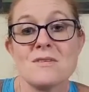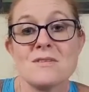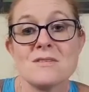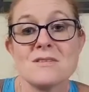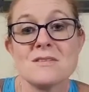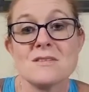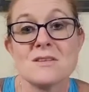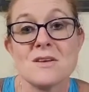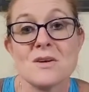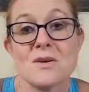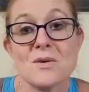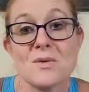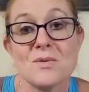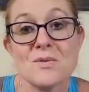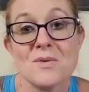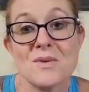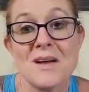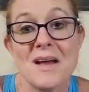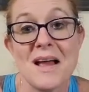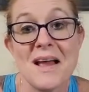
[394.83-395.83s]

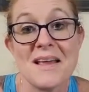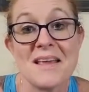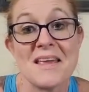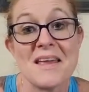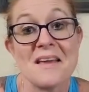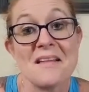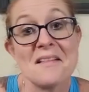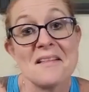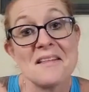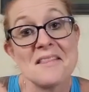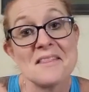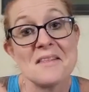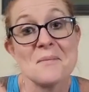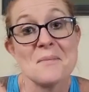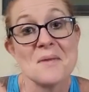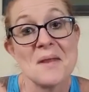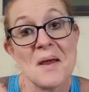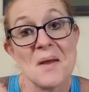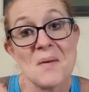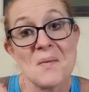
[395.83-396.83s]
So I can't let
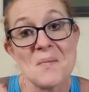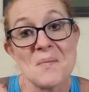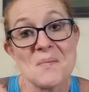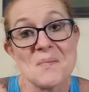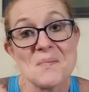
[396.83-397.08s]
them down.